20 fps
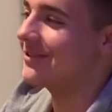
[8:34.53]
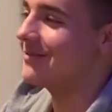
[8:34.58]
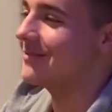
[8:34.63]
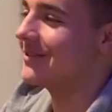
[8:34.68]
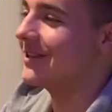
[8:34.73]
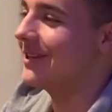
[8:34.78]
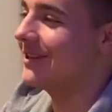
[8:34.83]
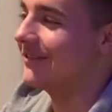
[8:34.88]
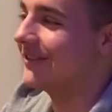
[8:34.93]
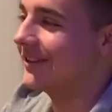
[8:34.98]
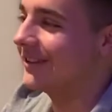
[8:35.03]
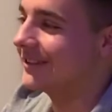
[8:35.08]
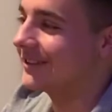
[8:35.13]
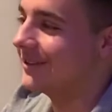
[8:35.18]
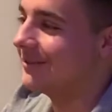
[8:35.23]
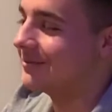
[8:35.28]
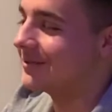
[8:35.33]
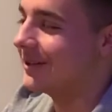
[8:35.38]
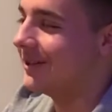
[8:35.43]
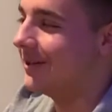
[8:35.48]
silly things
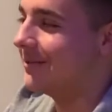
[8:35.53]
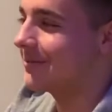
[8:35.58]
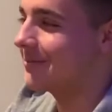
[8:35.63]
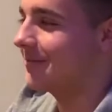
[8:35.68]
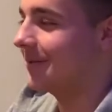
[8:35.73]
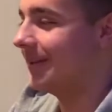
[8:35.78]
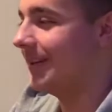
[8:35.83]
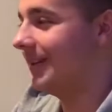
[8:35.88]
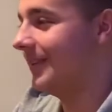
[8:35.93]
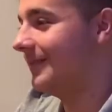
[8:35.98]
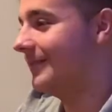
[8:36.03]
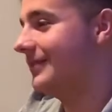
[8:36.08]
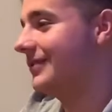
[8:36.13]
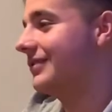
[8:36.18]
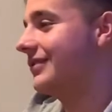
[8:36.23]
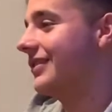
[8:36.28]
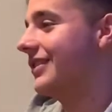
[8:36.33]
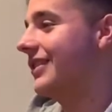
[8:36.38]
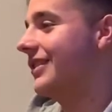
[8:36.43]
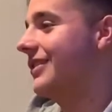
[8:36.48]
sometimes, but
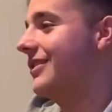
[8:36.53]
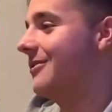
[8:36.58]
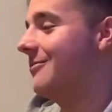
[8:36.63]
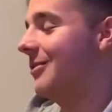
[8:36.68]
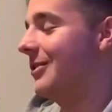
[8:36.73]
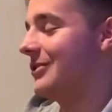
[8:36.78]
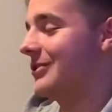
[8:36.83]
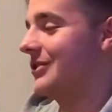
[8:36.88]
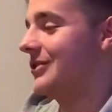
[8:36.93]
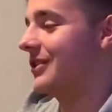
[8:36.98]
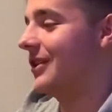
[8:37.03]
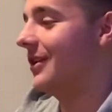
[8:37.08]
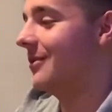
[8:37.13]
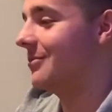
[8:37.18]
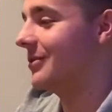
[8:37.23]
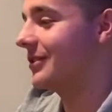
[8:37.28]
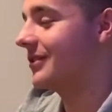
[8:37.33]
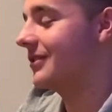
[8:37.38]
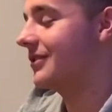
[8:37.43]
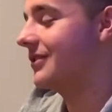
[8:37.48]
most of the time
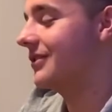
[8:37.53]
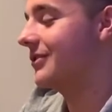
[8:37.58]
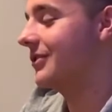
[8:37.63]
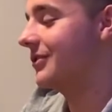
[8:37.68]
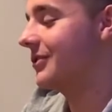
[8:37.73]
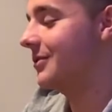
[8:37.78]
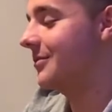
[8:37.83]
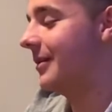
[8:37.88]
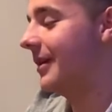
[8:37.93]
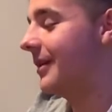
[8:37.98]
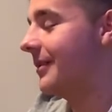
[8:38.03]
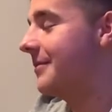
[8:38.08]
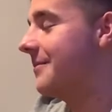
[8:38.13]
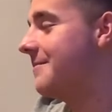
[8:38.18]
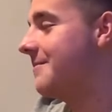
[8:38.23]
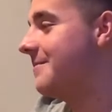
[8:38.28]
it's not too bad.